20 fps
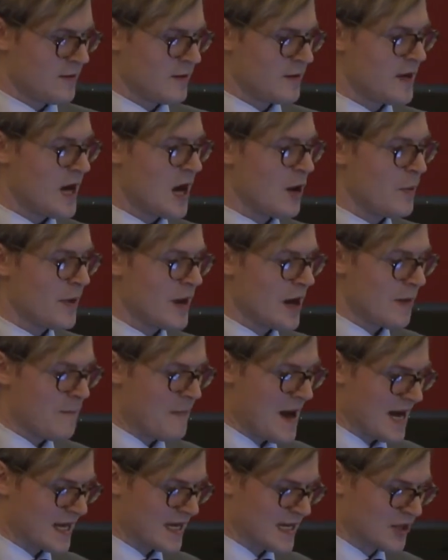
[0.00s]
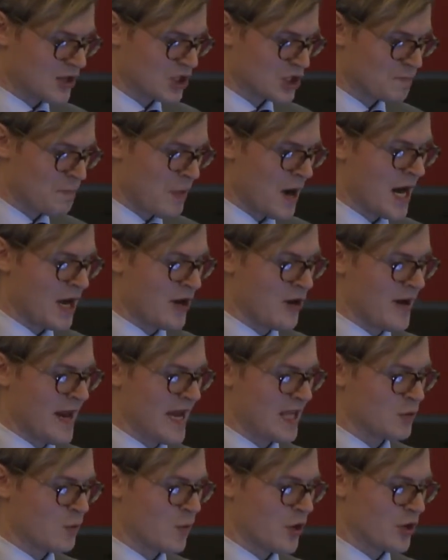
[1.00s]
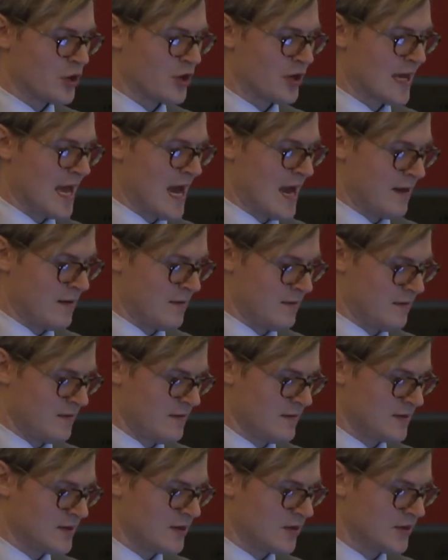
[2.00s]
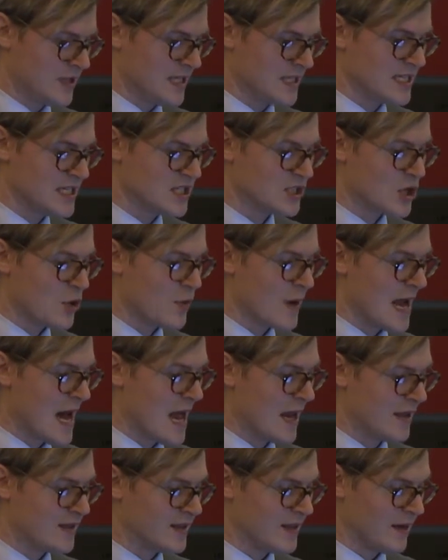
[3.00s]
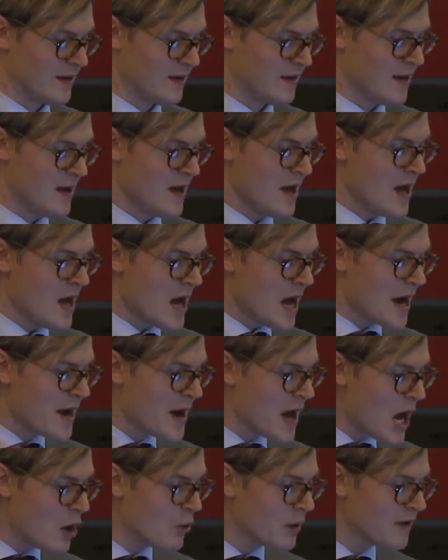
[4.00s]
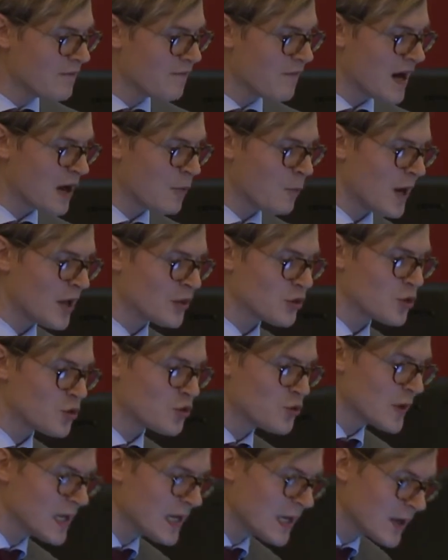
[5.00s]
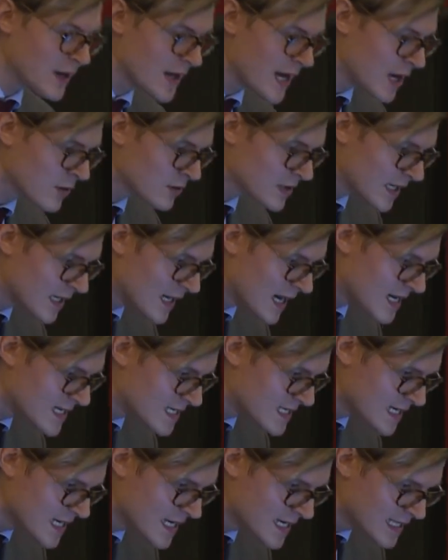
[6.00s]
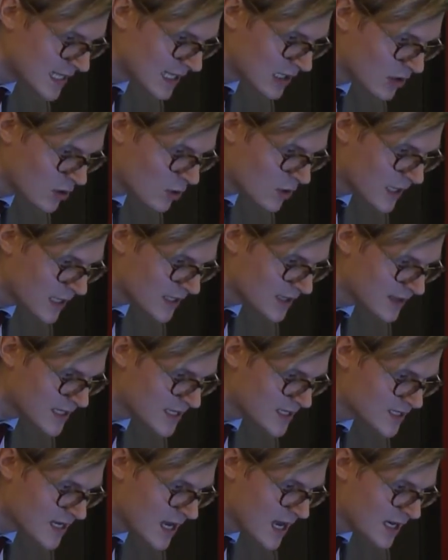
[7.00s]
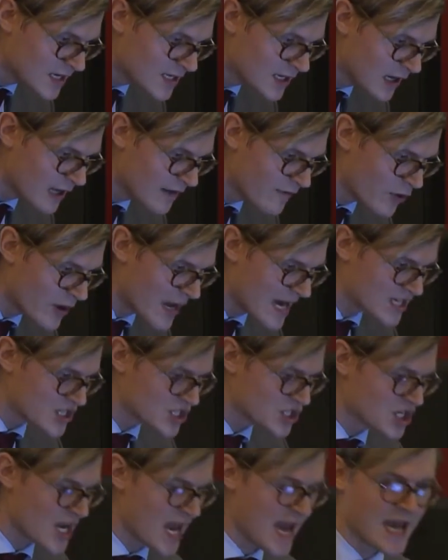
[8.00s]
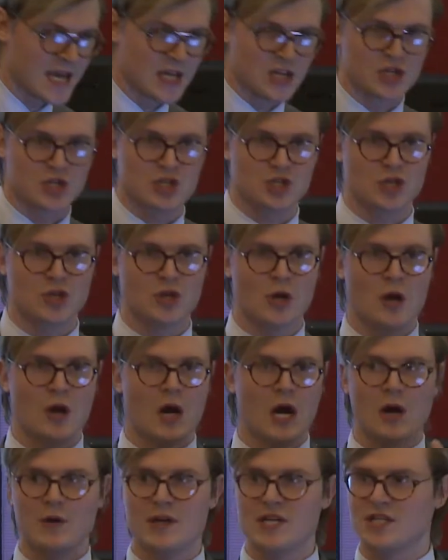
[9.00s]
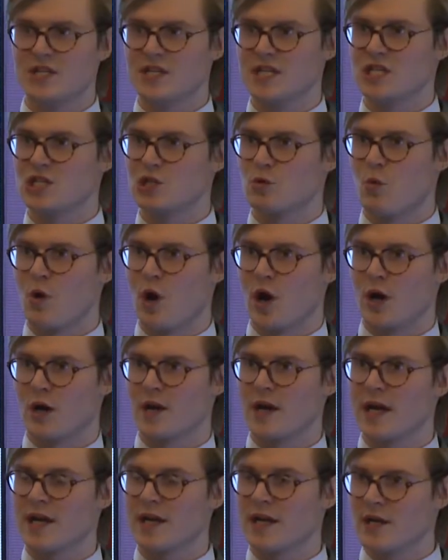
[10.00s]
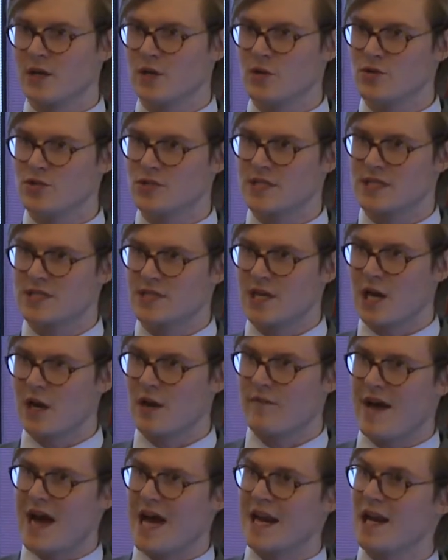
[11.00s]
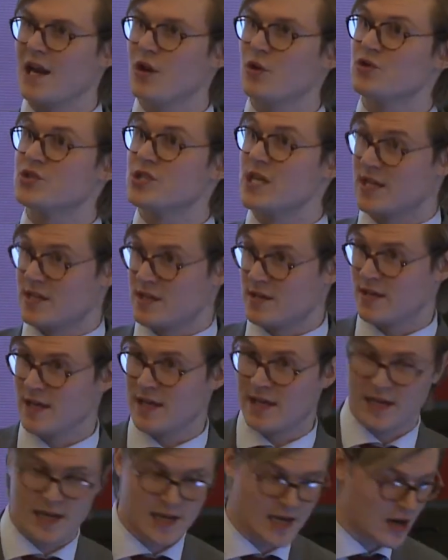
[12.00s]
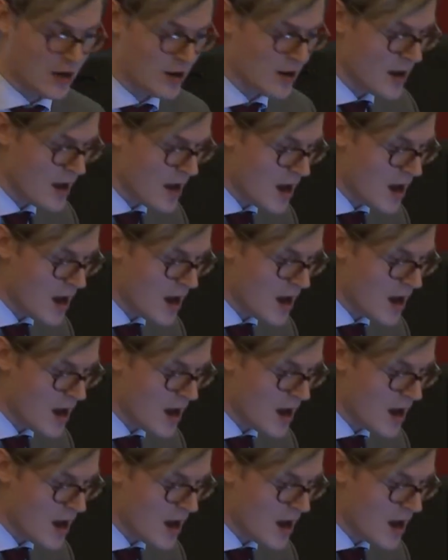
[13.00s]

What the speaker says: Now we are back in the spider network again. So this is the reality. And now if I want to drill down that I see that look at this, delivery has changed. How does this work? I can use this kind of analytic in here.